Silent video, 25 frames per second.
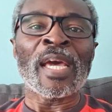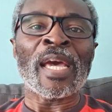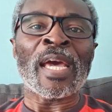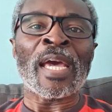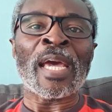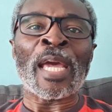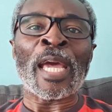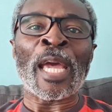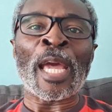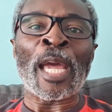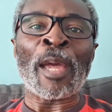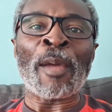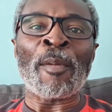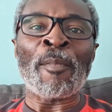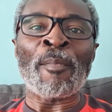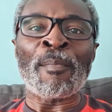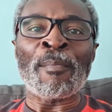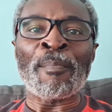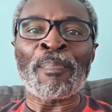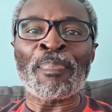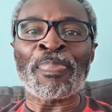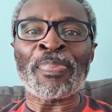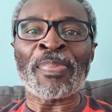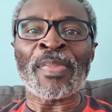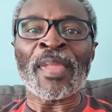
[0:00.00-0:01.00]

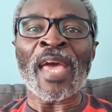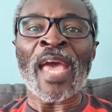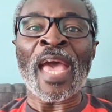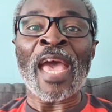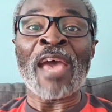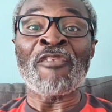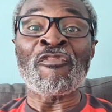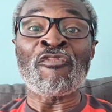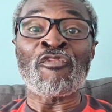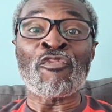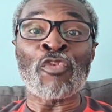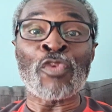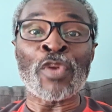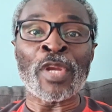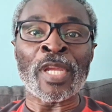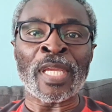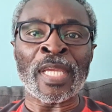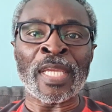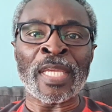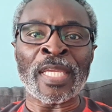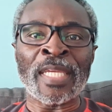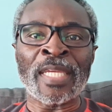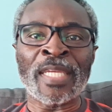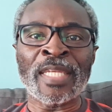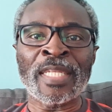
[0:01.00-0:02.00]

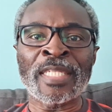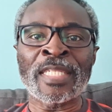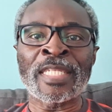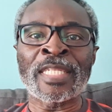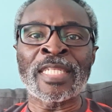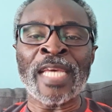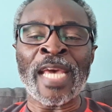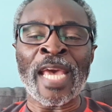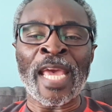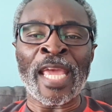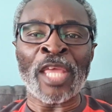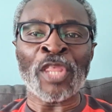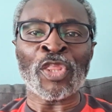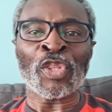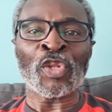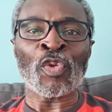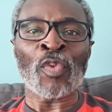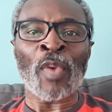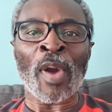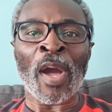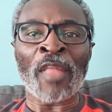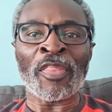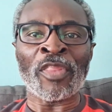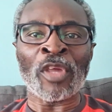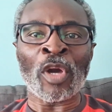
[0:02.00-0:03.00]
every day
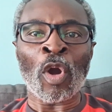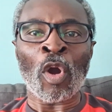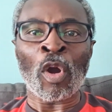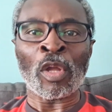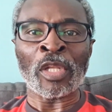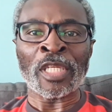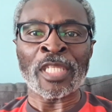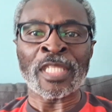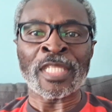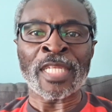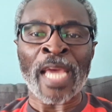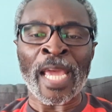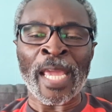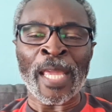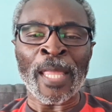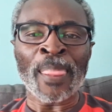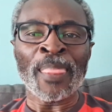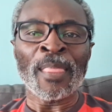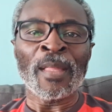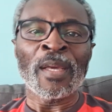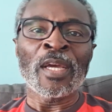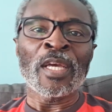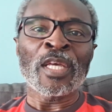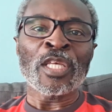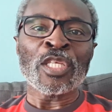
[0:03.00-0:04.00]
throughout the holiday,
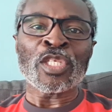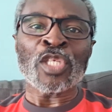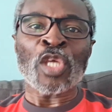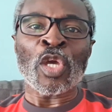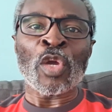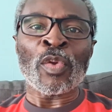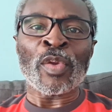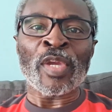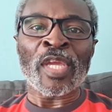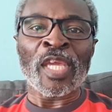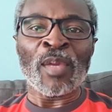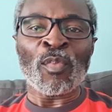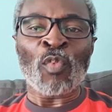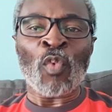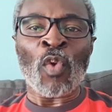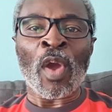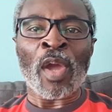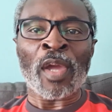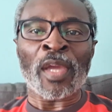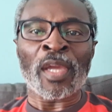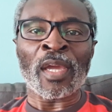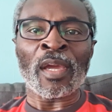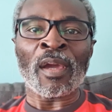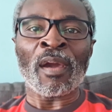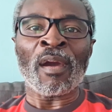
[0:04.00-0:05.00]
so keep
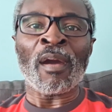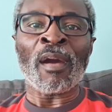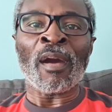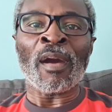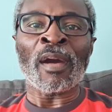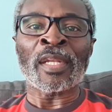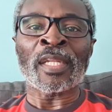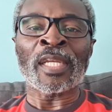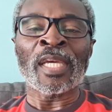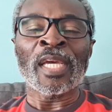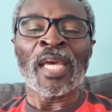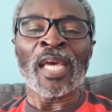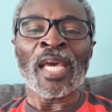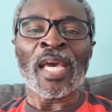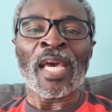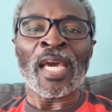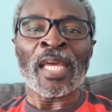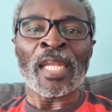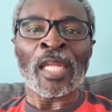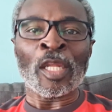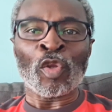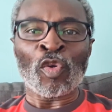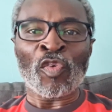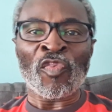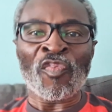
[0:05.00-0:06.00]
working hard,
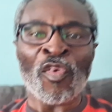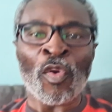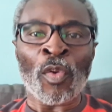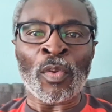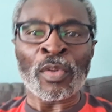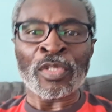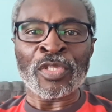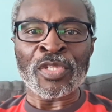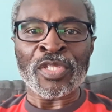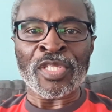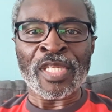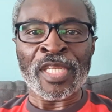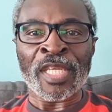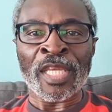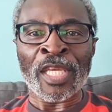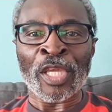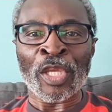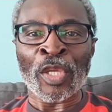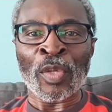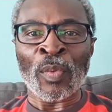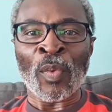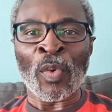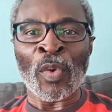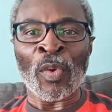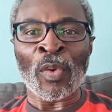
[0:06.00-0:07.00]
and I look forward to seeing
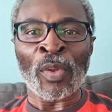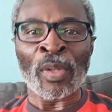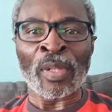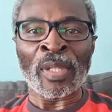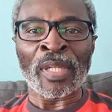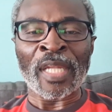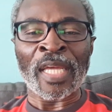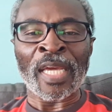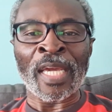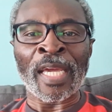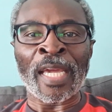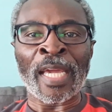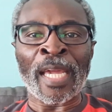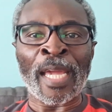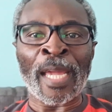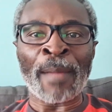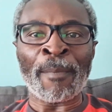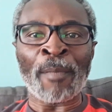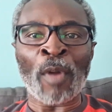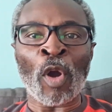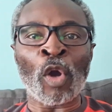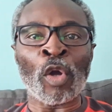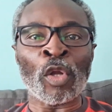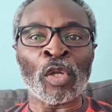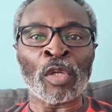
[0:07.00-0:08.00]
you all
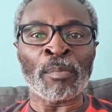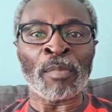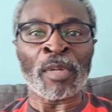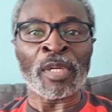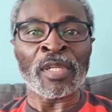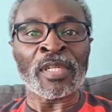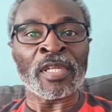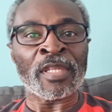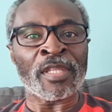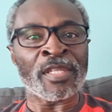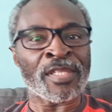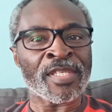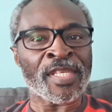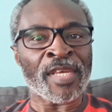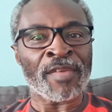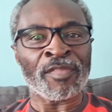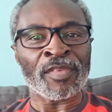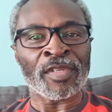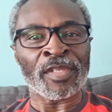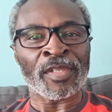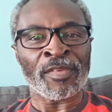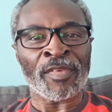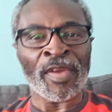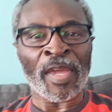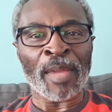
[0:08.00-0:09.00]
on Monday the
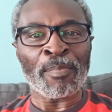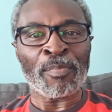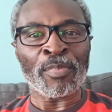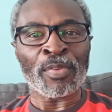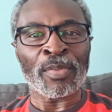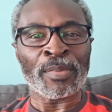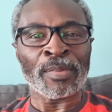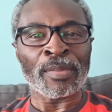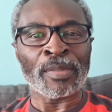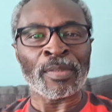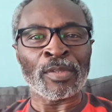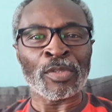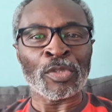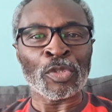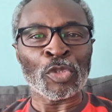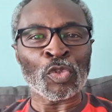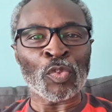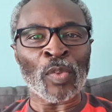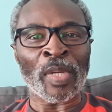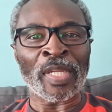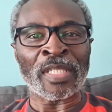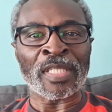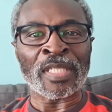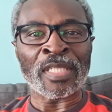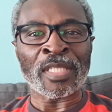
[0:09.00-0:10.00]
17th of April
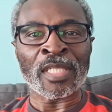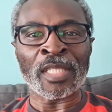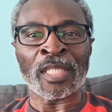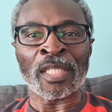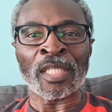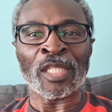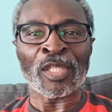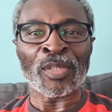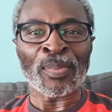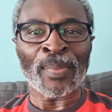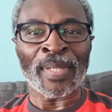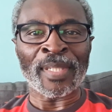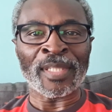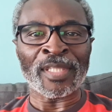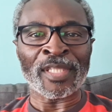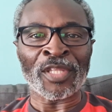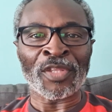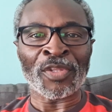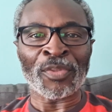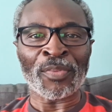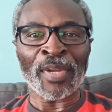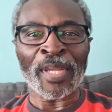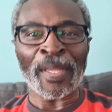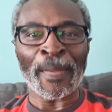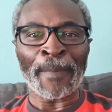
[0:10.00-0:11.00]

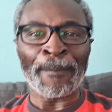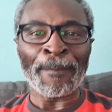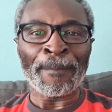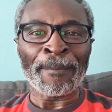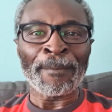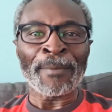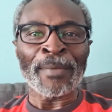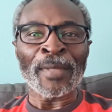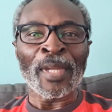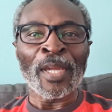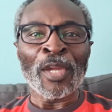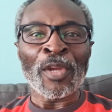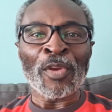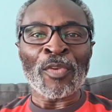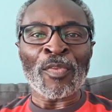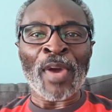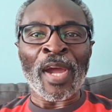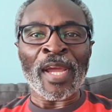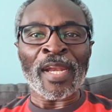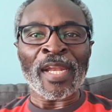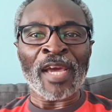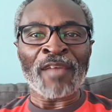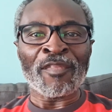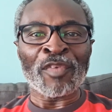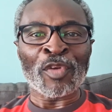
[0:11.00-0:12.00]
2023.
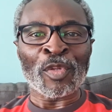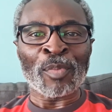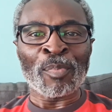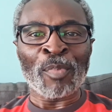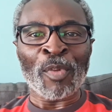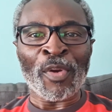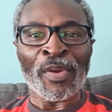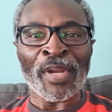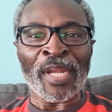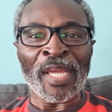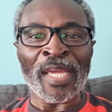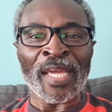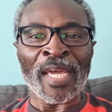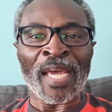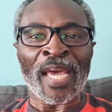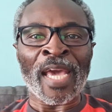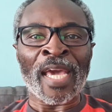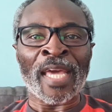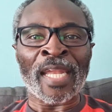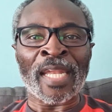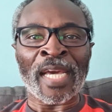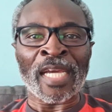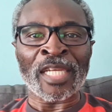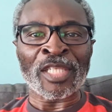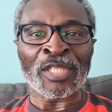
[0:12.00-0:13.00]
Right, have a good morning,
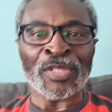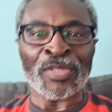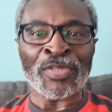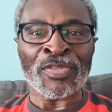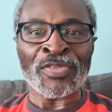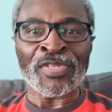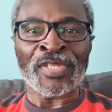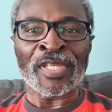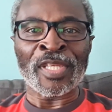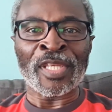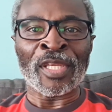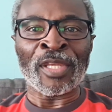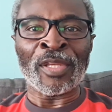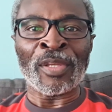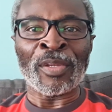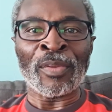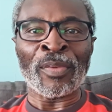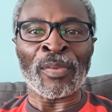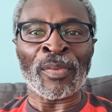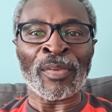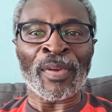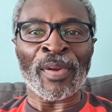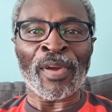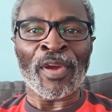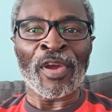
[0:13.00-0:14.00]
and I shall see
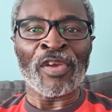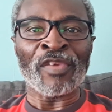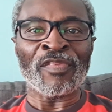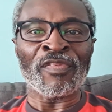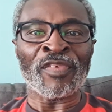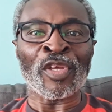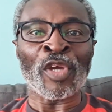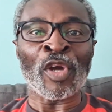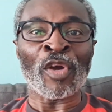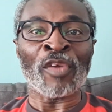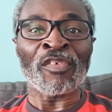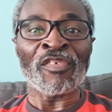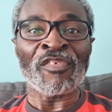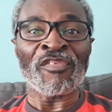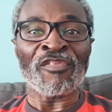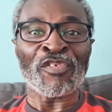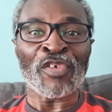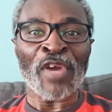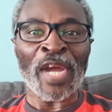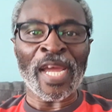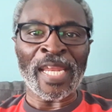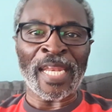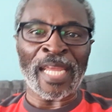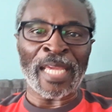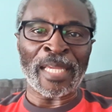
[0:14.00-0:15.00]
you hopefully on
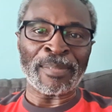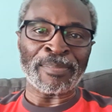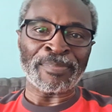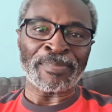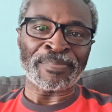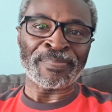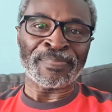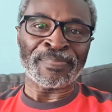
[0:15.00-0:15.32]
Friday.